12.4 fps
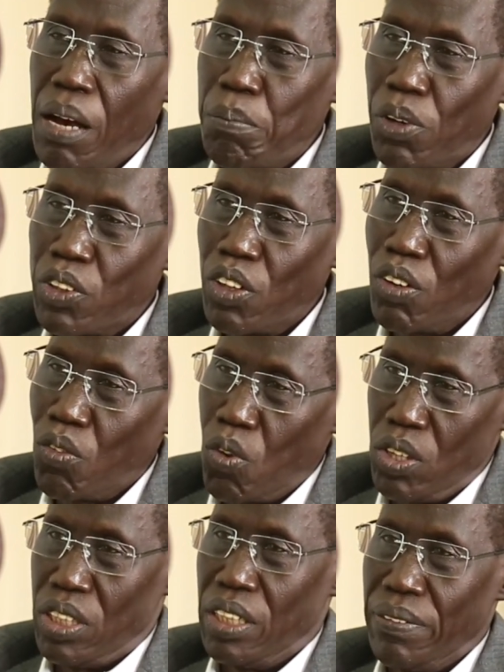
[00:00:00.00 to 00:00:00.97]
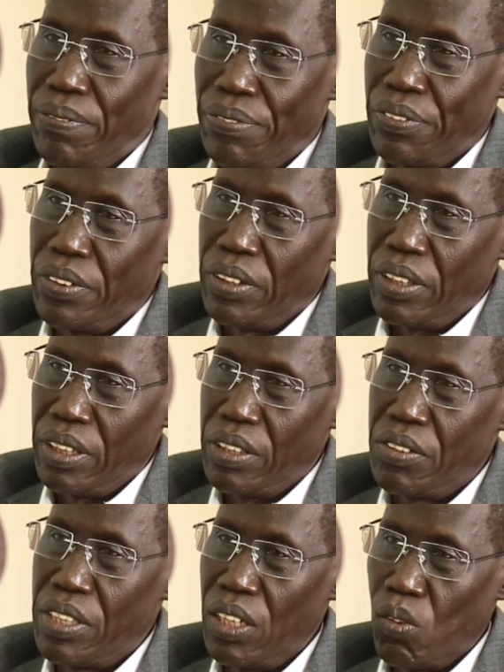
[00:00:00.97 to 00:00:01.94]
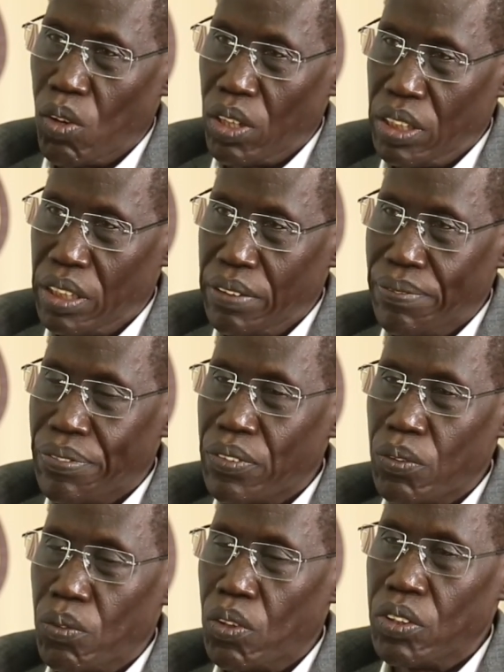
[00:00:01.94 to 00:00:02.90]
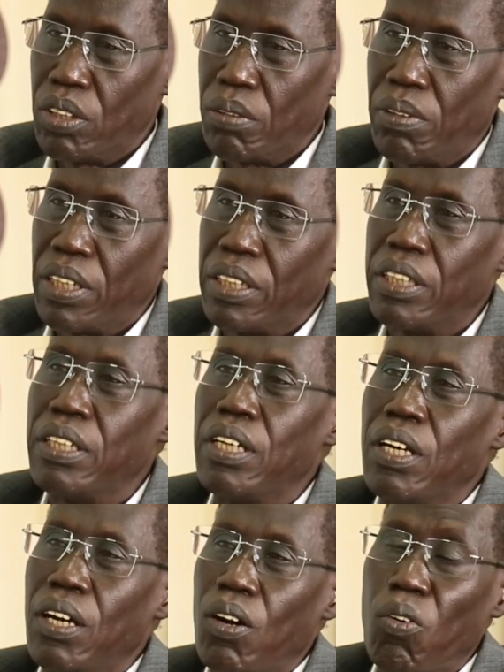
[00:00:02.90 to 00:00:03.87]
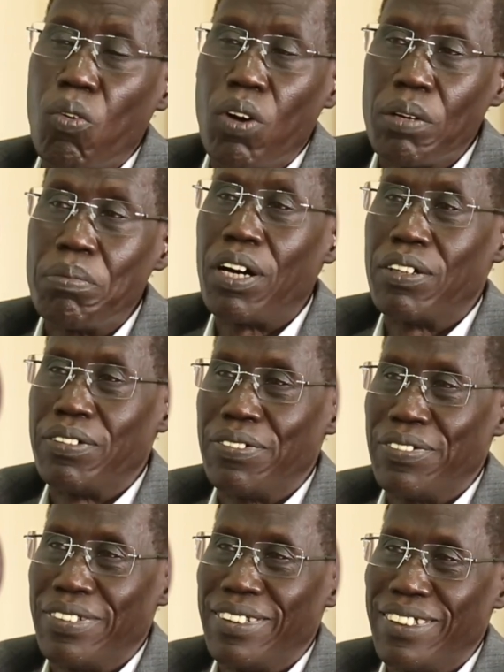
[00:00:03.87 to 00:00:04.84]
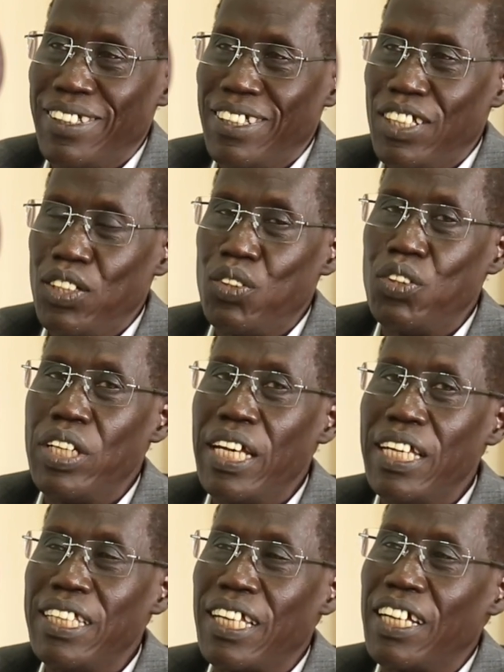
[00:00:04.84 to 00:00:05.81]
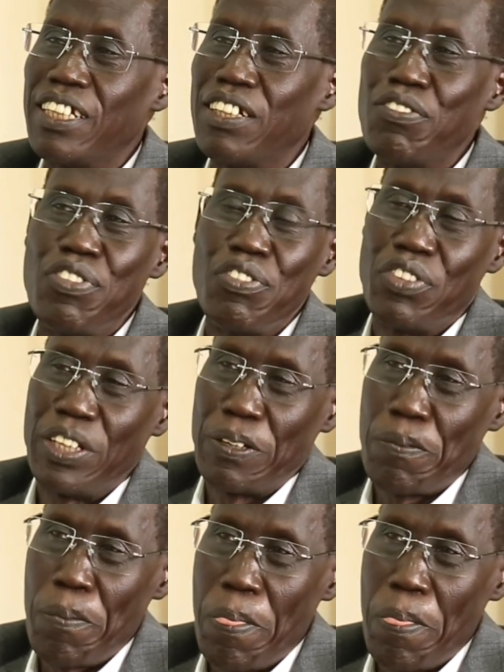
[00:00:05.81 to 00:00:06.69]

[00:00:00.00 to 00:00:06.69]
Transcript: a bottle of water, still water, was about £1. Today is 150.